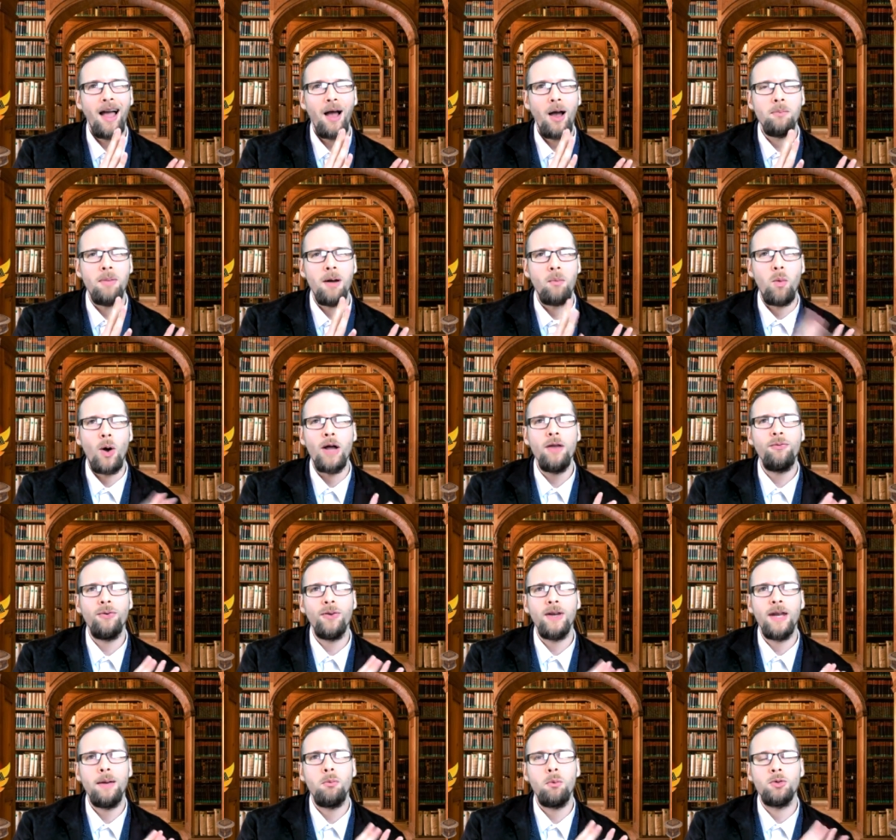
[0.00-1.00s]
my wife
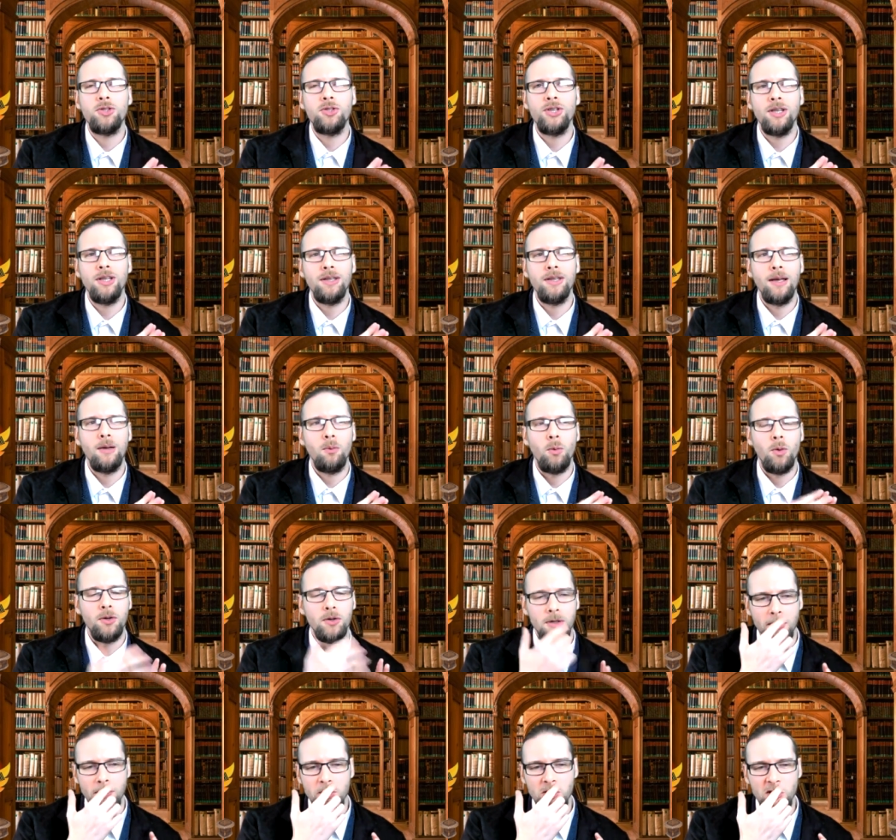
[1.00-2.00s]
and I were sitting there one
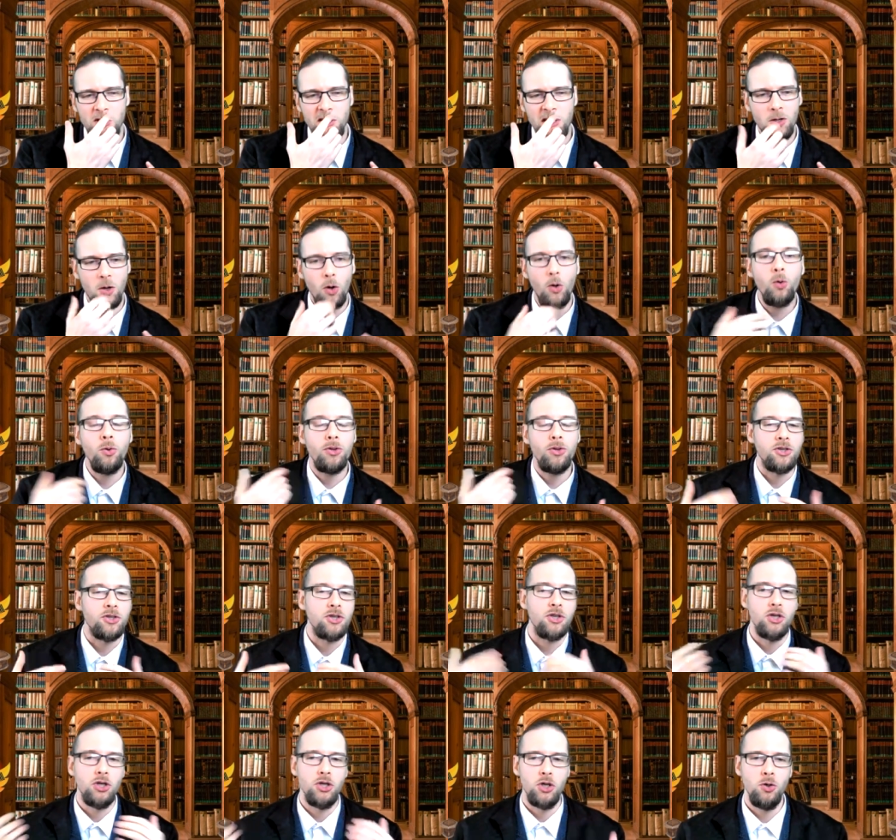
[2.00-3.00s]
day and she said, Oh, there's
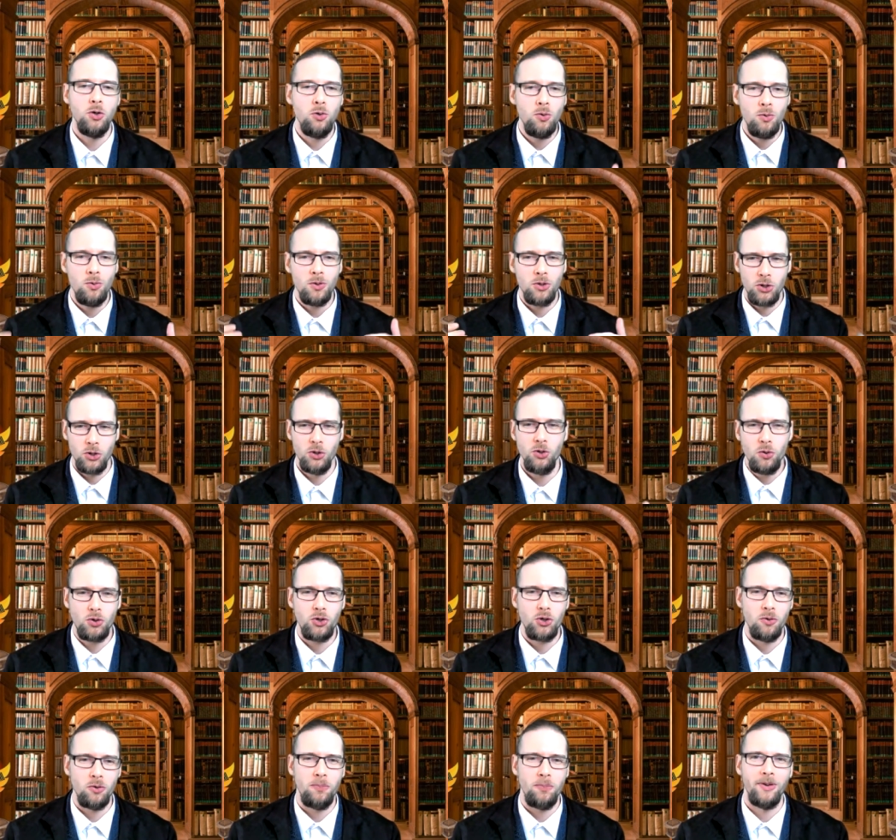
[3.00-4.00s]
a new
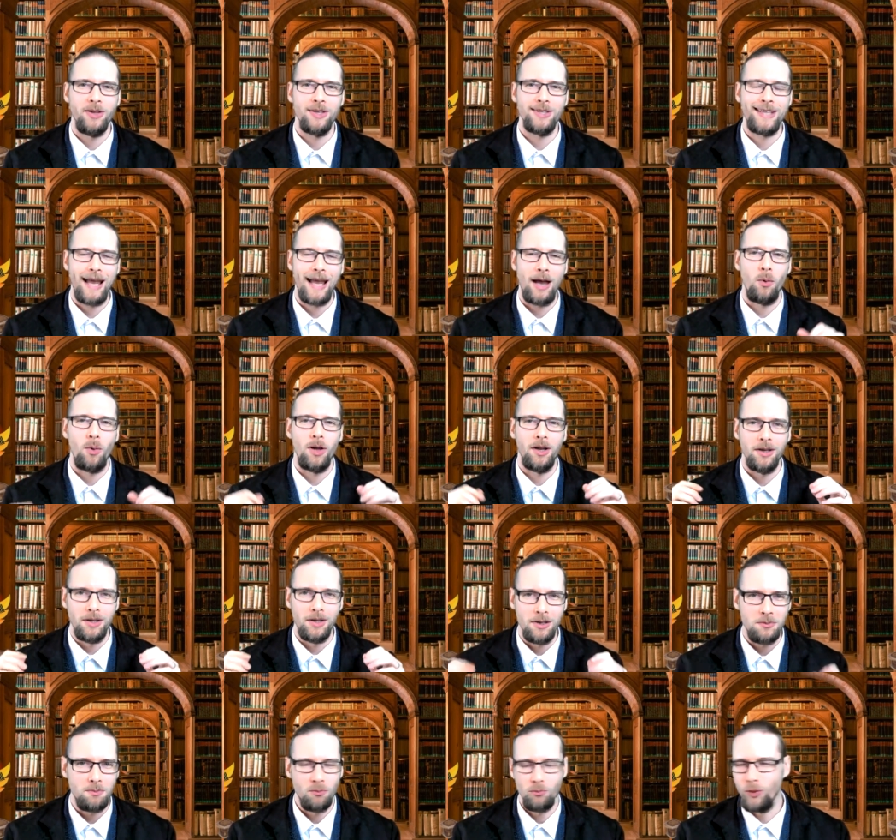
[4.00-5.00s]
YouTuber that's out and
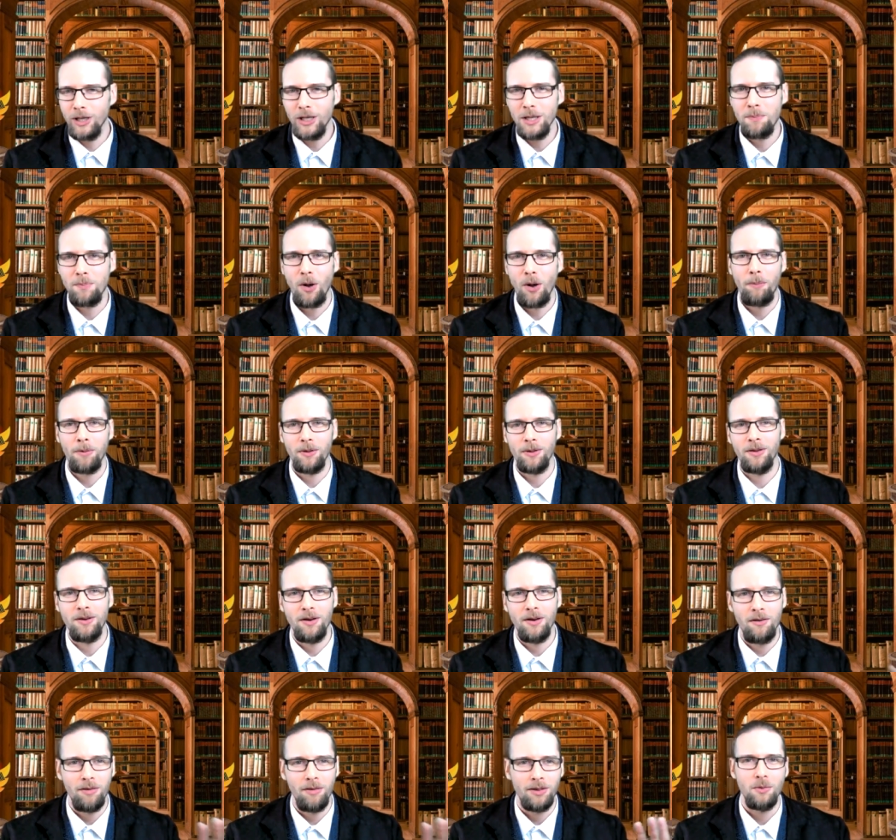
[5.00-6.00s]
he's really popular and
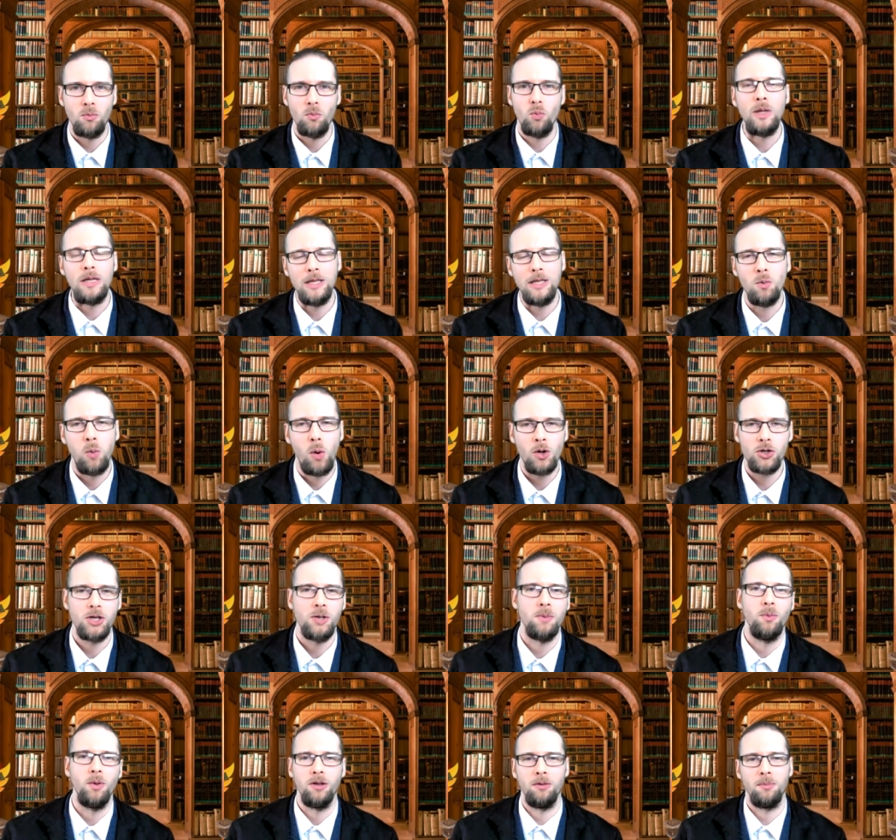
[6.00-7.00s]
everything. Will you watch
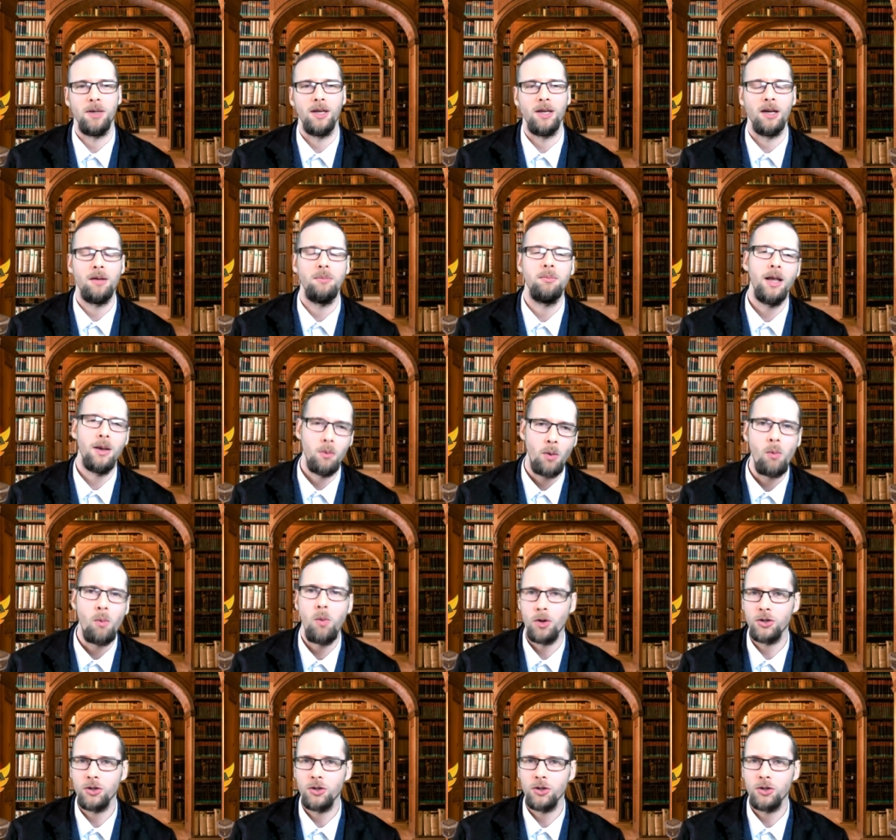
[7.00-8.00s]
him with me? And I'm like, Well,
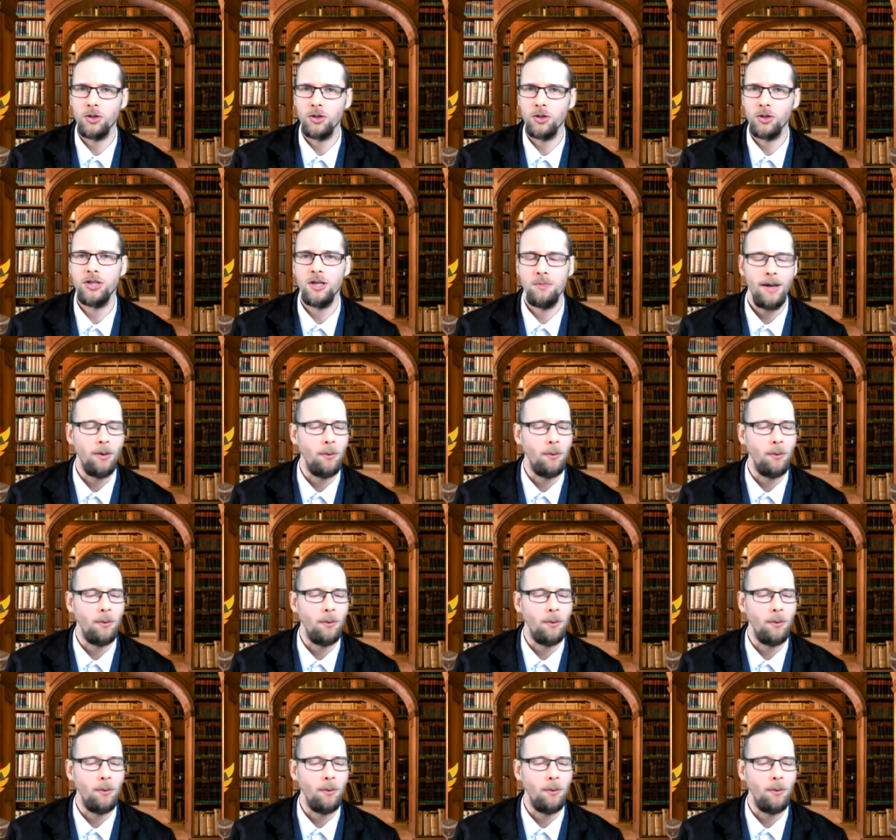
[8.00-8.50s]
what's he about?